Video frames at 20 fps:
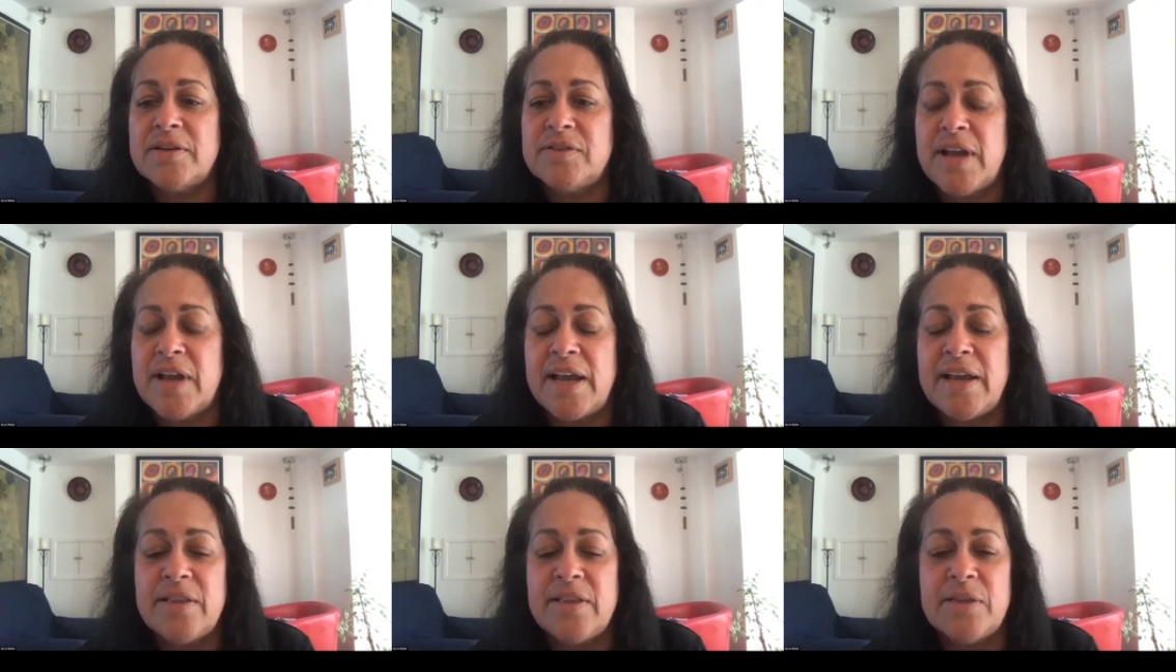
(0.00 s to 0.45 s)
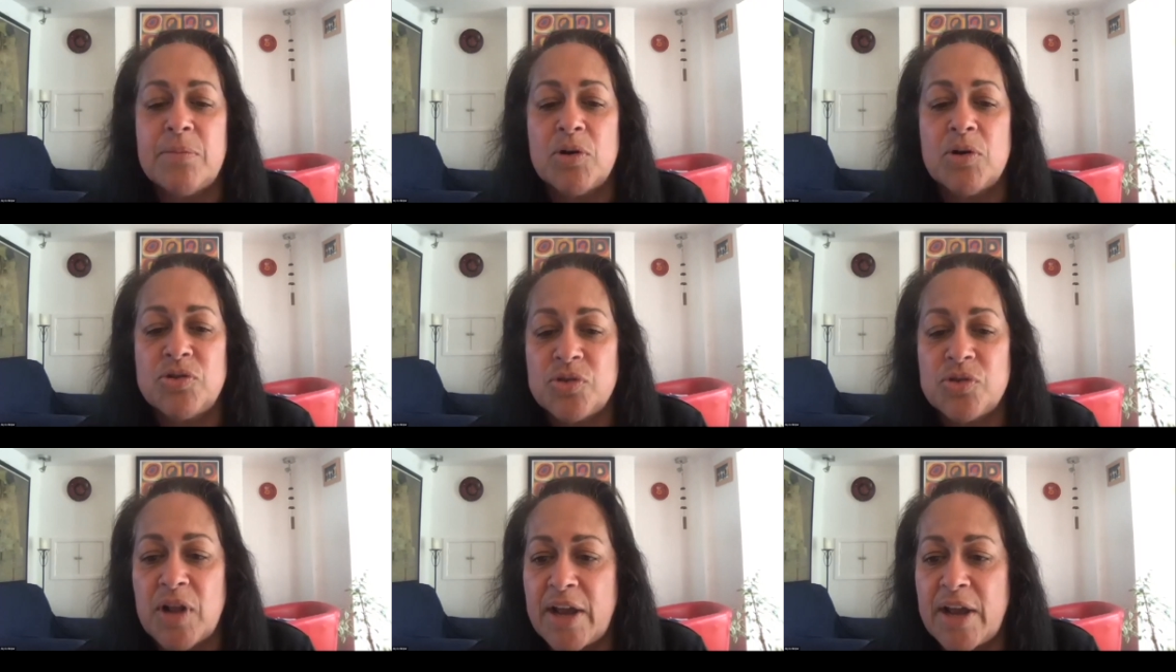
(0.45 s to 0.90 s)
take the
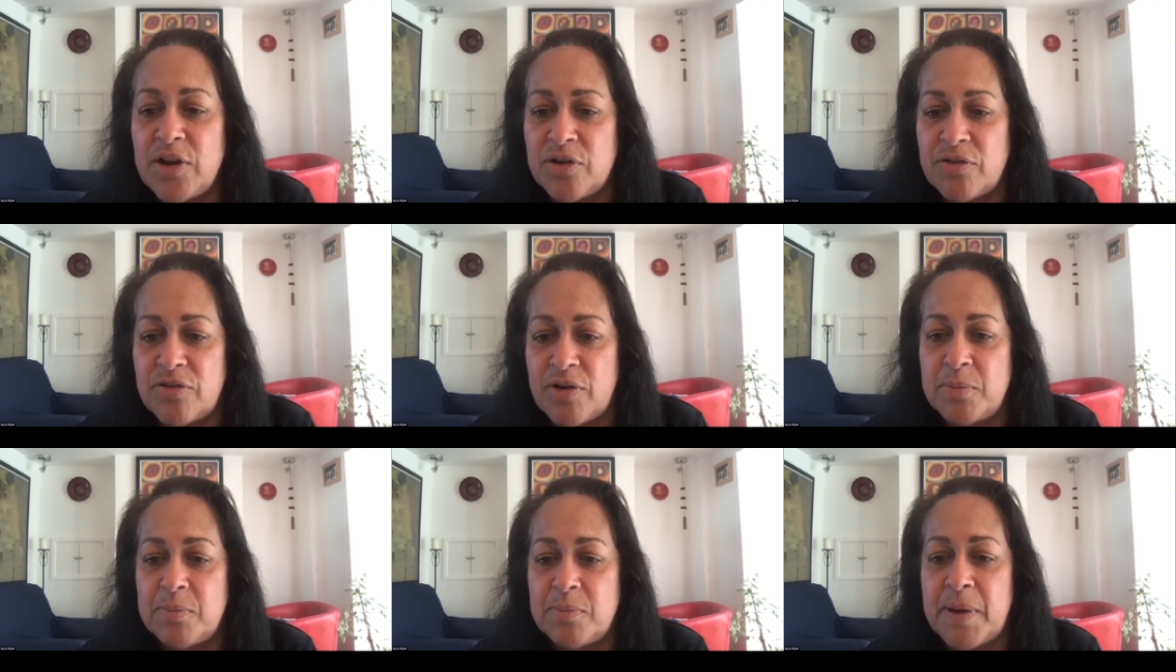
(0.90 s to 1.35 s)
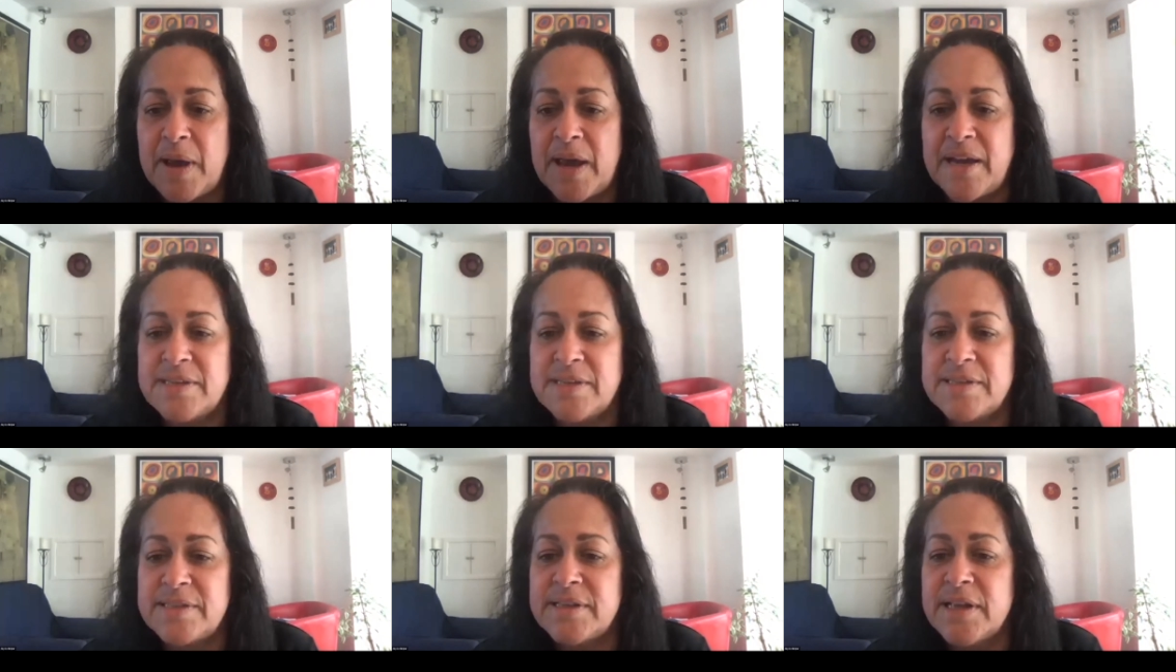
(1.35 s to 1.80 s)
module at your own
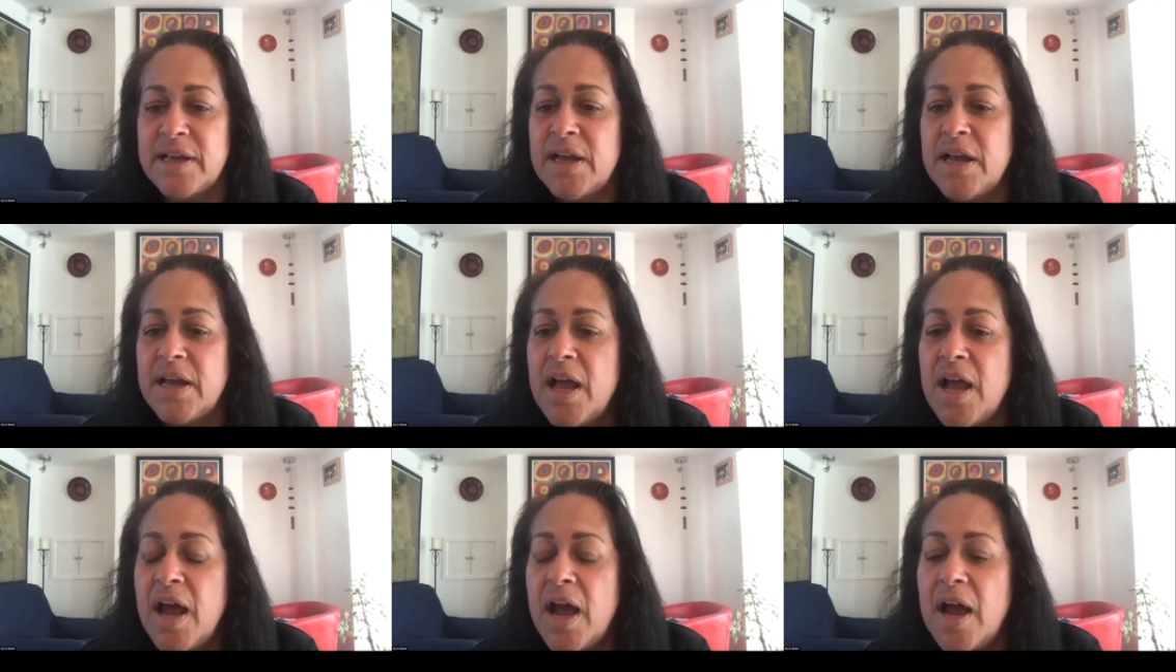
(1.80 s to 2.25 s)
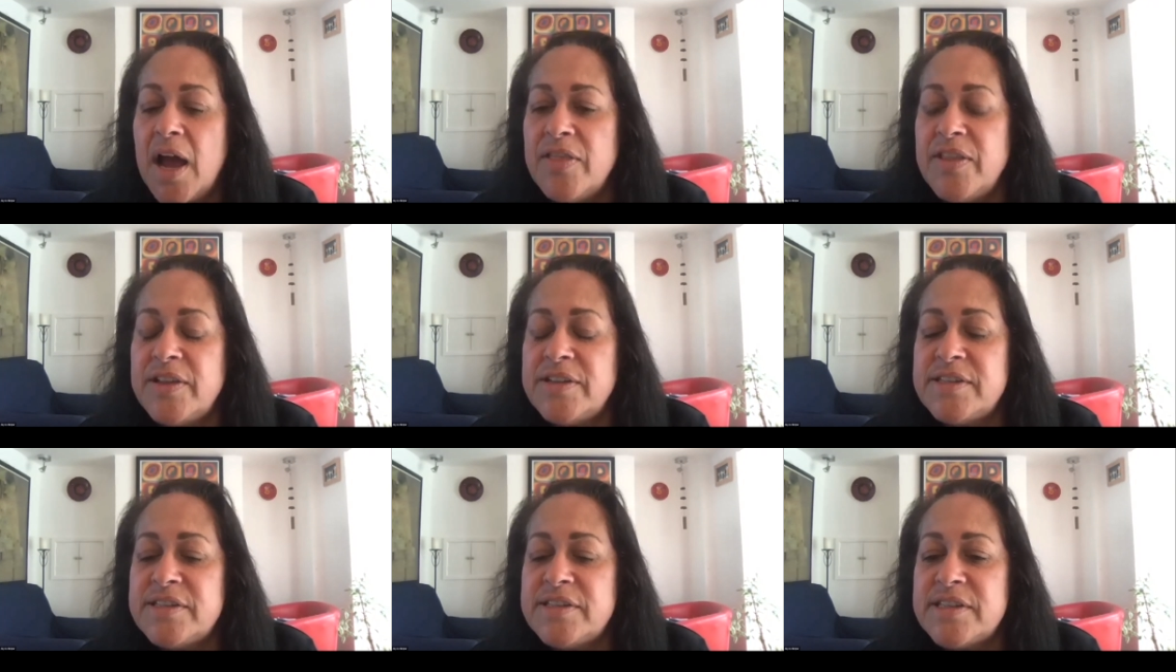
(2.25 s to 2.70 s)
pace.
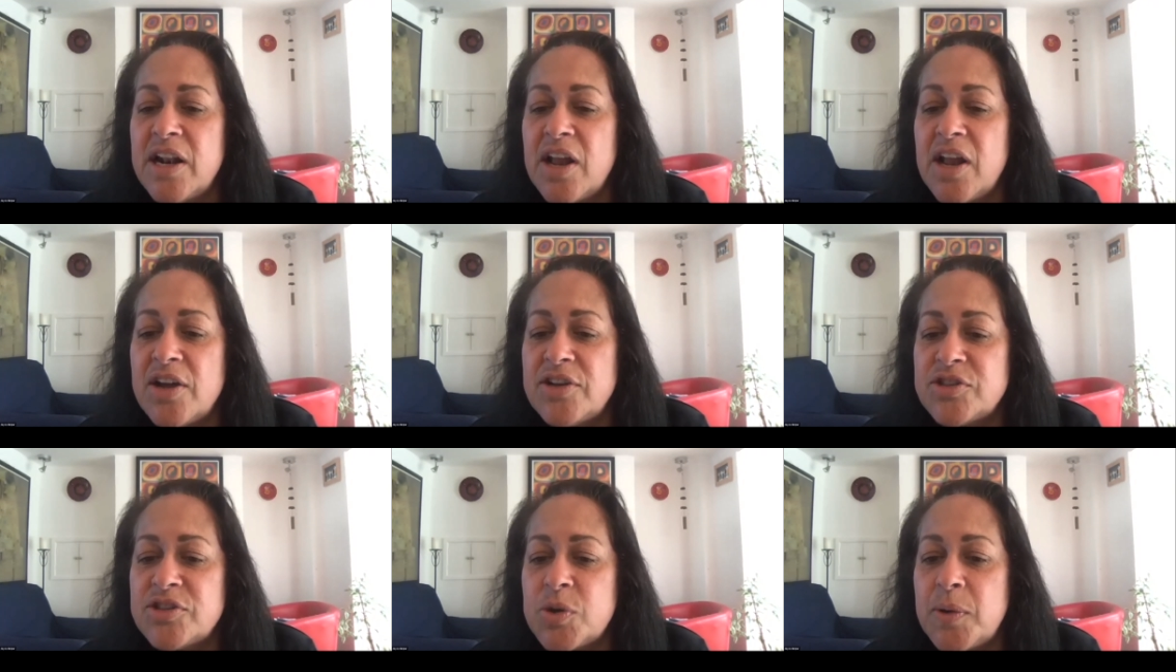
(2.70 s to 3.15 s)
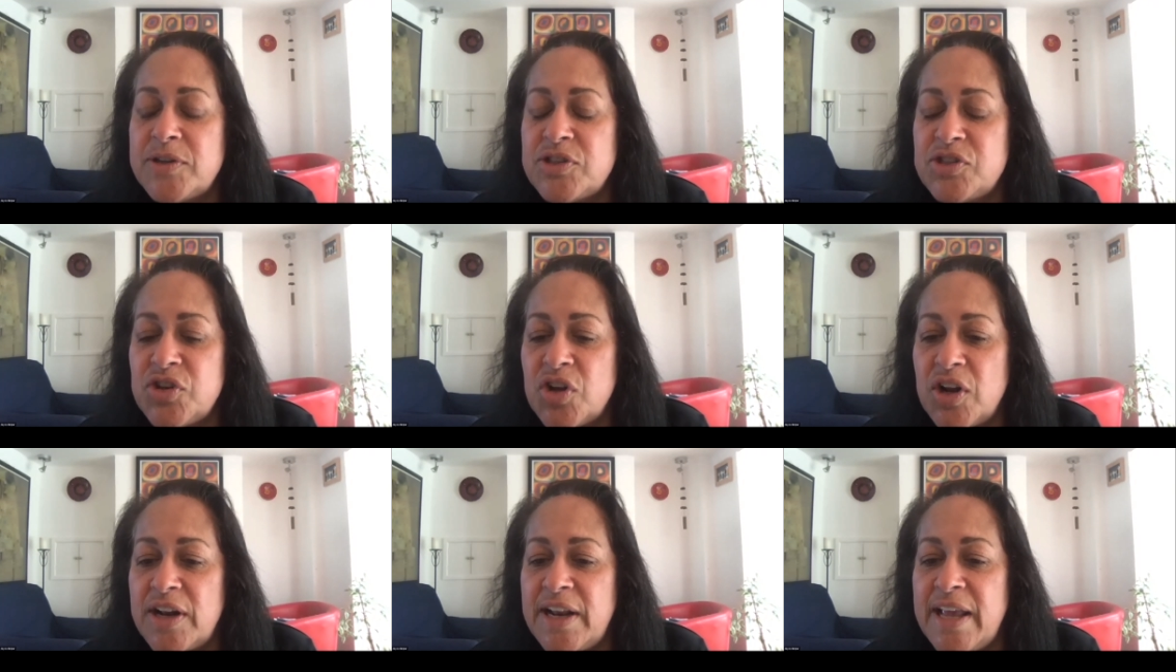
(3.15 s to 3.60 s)
This is the last
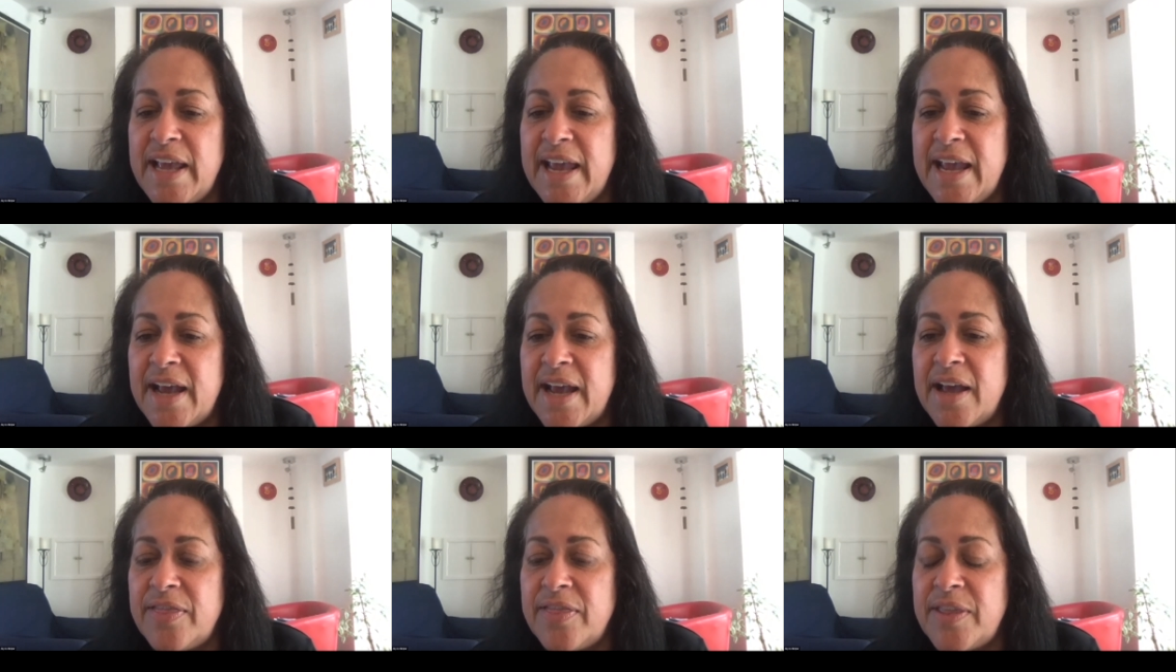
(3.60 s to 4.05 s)
question on here.